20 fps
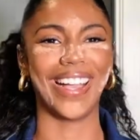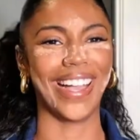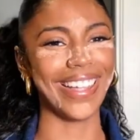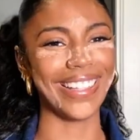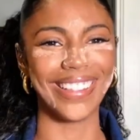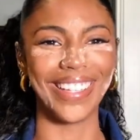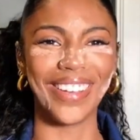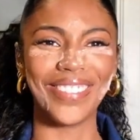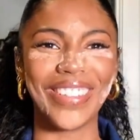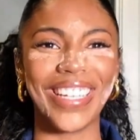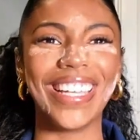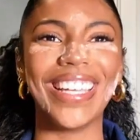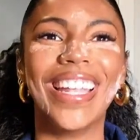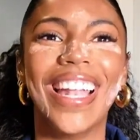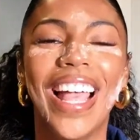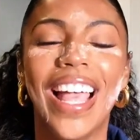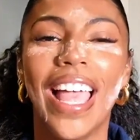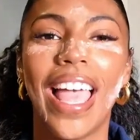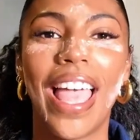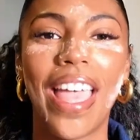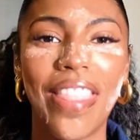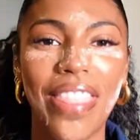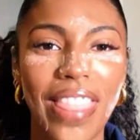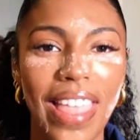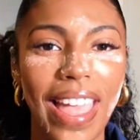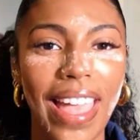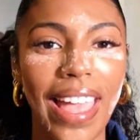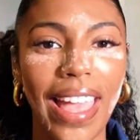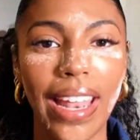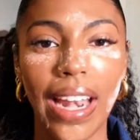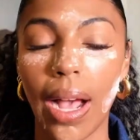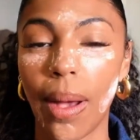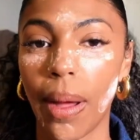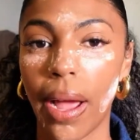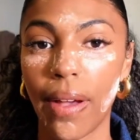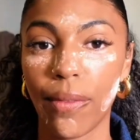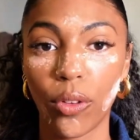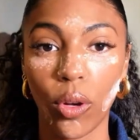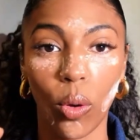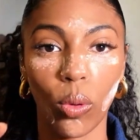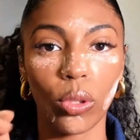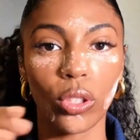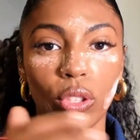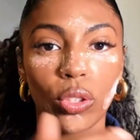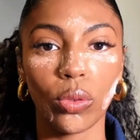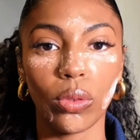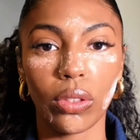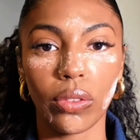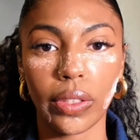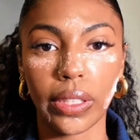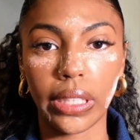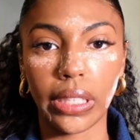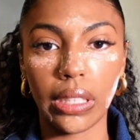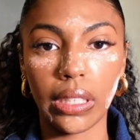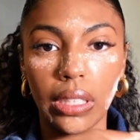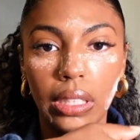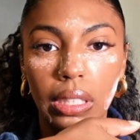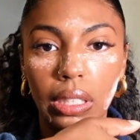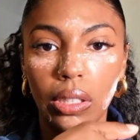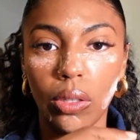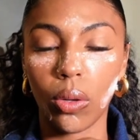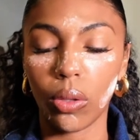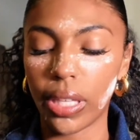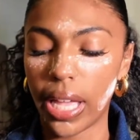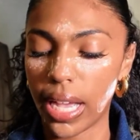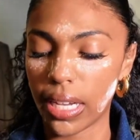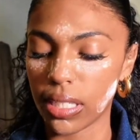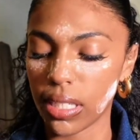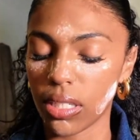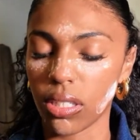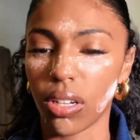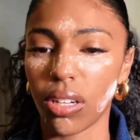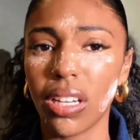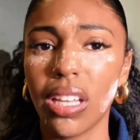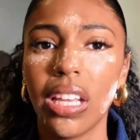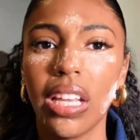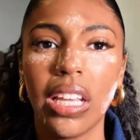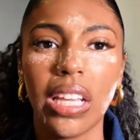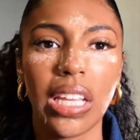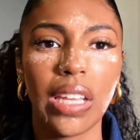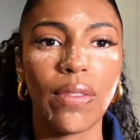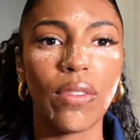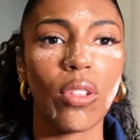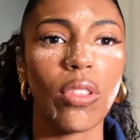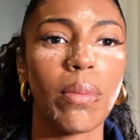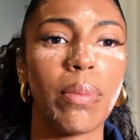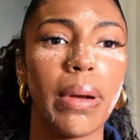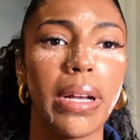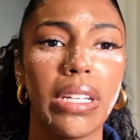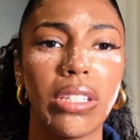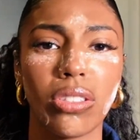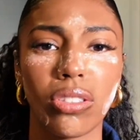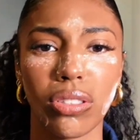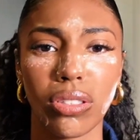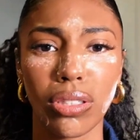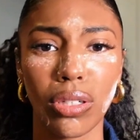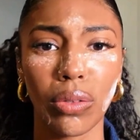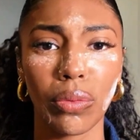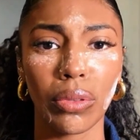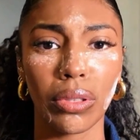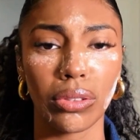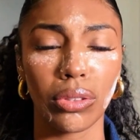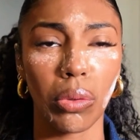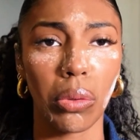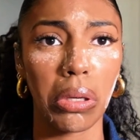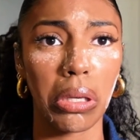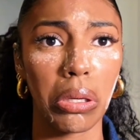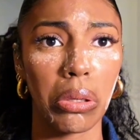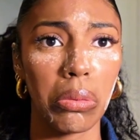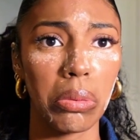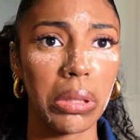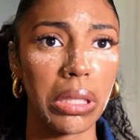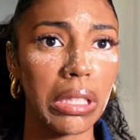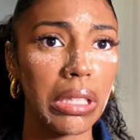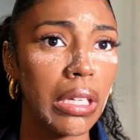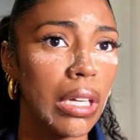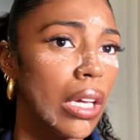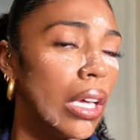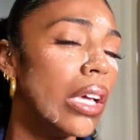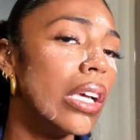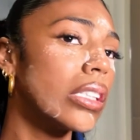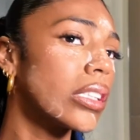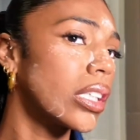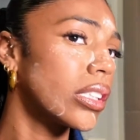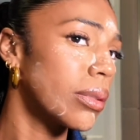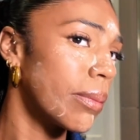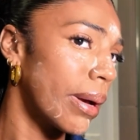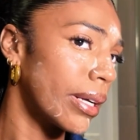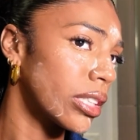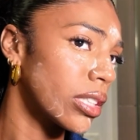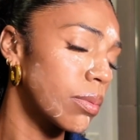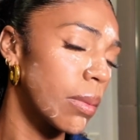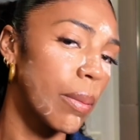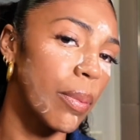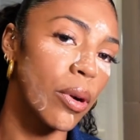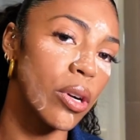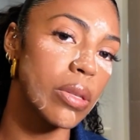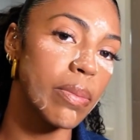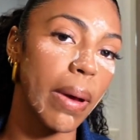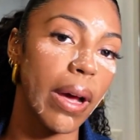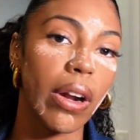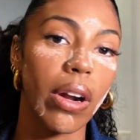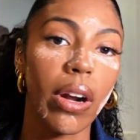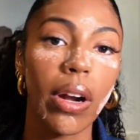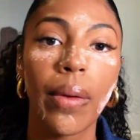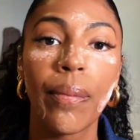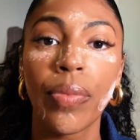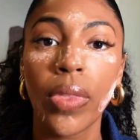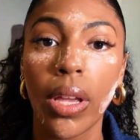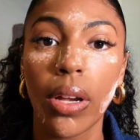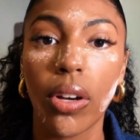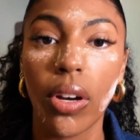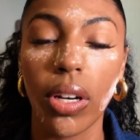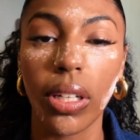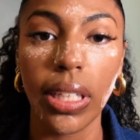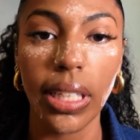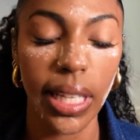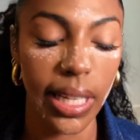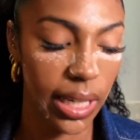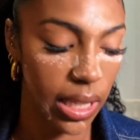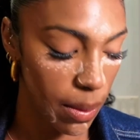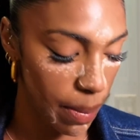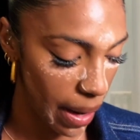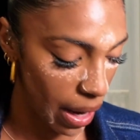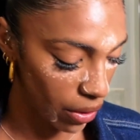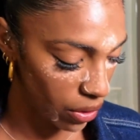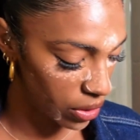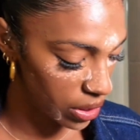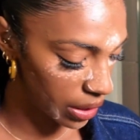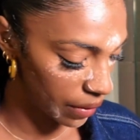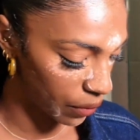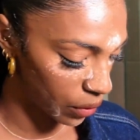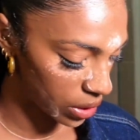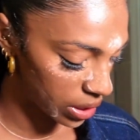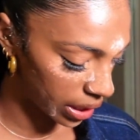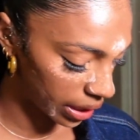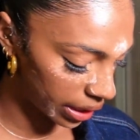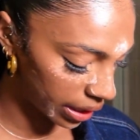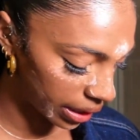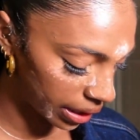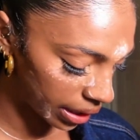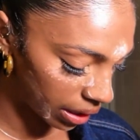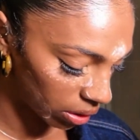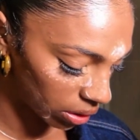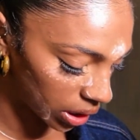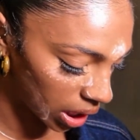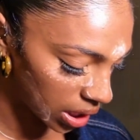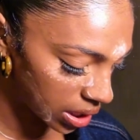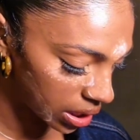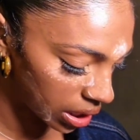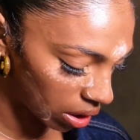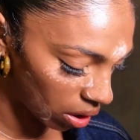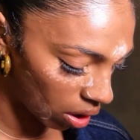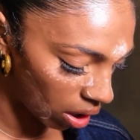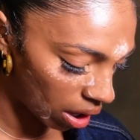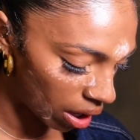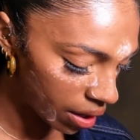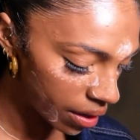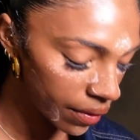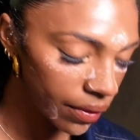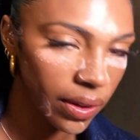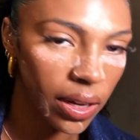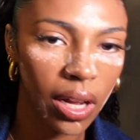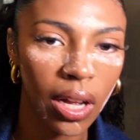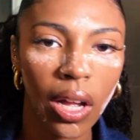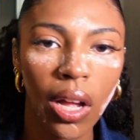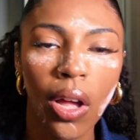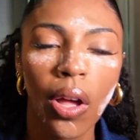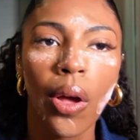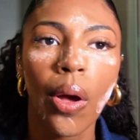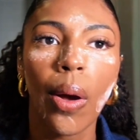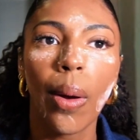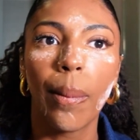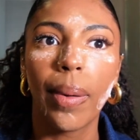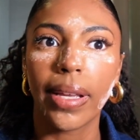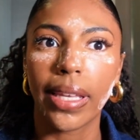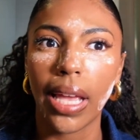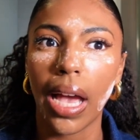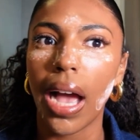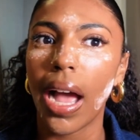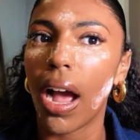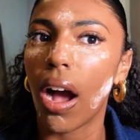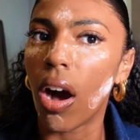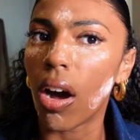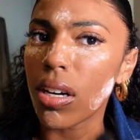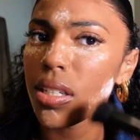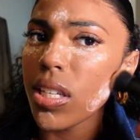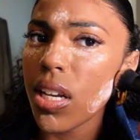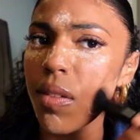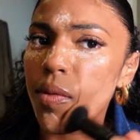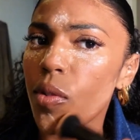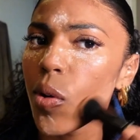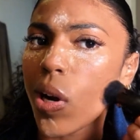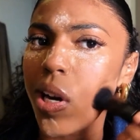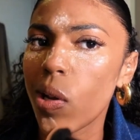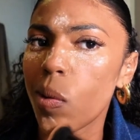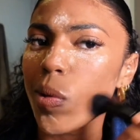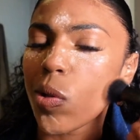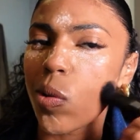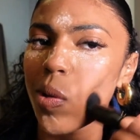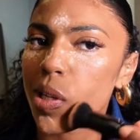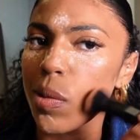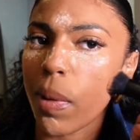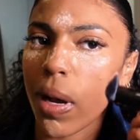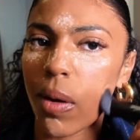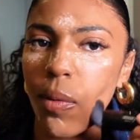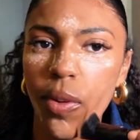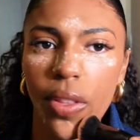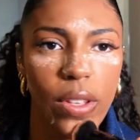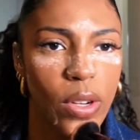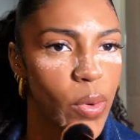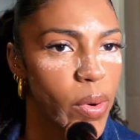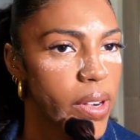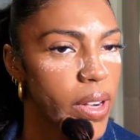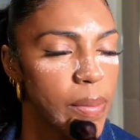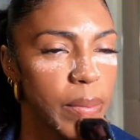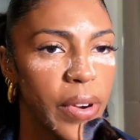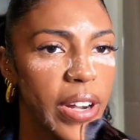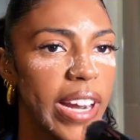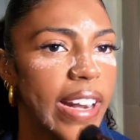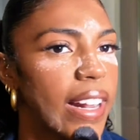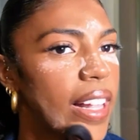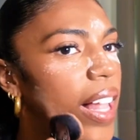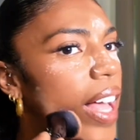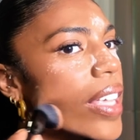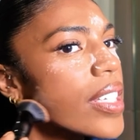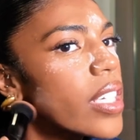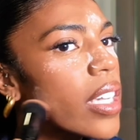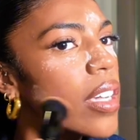I love it. And then I have gold jewelry, gold accents on, even though the buttons are silver. Don't kill me. It's because it matches my purse better. Currently letting the powder sit for a second and then I'll dust it off. But yeah, I honestly have no idea what to expect for the Jordan Brand Classic